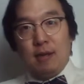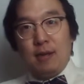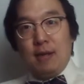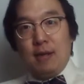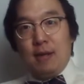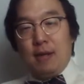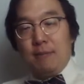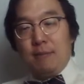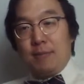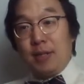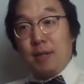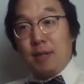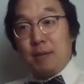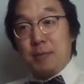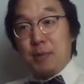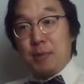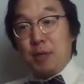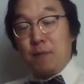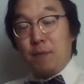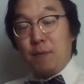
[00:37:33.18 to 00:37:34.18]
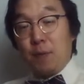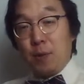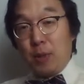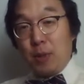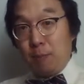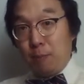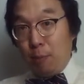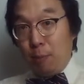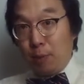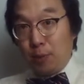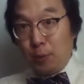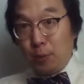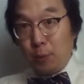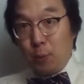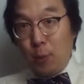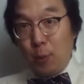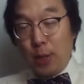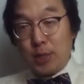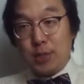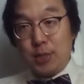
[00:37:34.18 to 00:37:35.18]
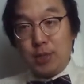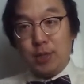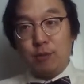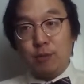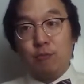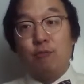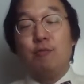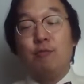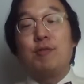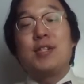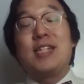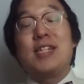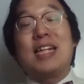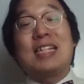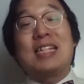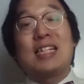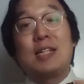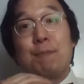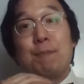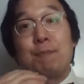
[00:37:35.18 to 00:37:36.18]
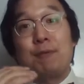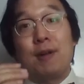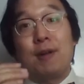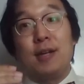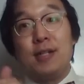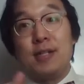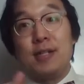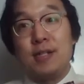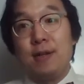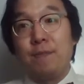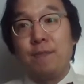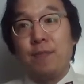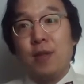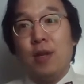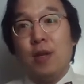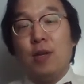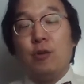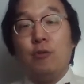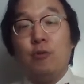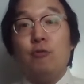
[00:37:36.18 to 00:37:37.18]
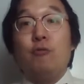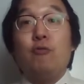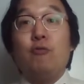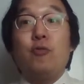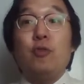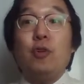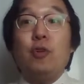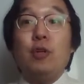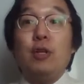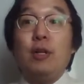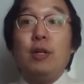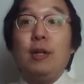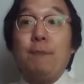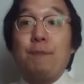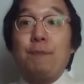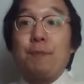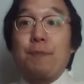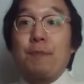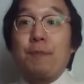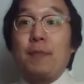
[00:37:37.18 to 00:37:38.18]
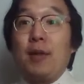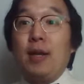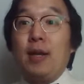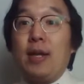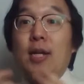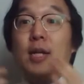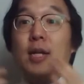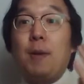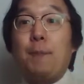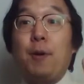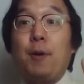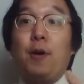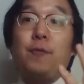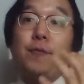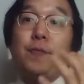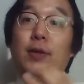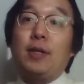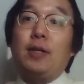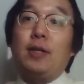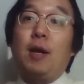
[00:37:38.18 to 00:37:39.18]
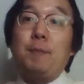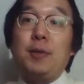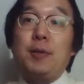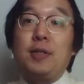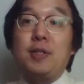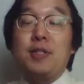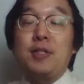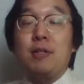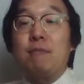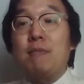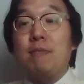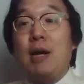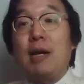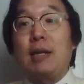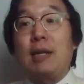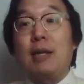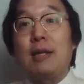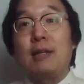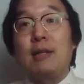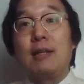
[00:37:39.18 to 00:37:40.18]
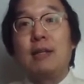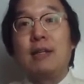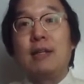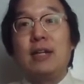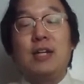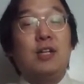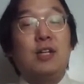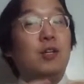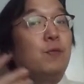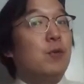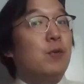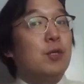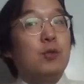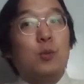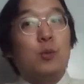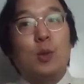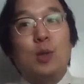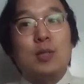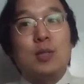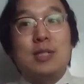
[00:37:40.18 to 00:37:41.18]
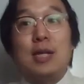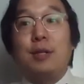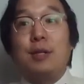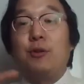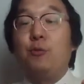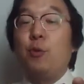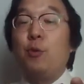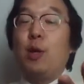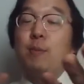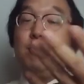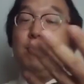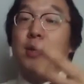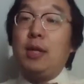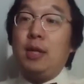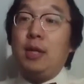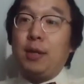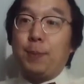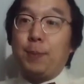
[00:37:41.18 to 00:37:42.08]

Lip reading: Because it's an important question. Who sets the price? Usually, in a perfect competition market, individuals like you and me,